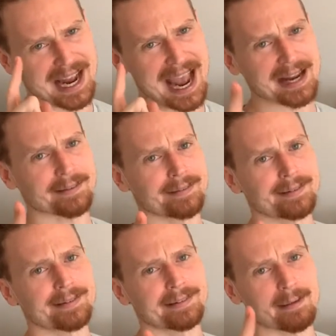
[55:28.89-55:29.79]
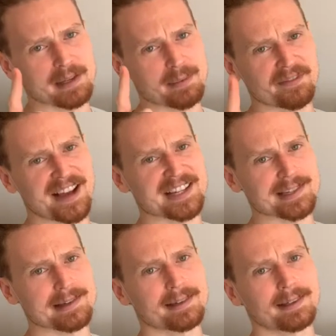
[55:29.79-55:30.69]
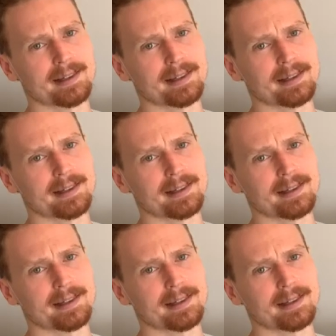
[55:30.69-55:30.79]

hey, give me some advice.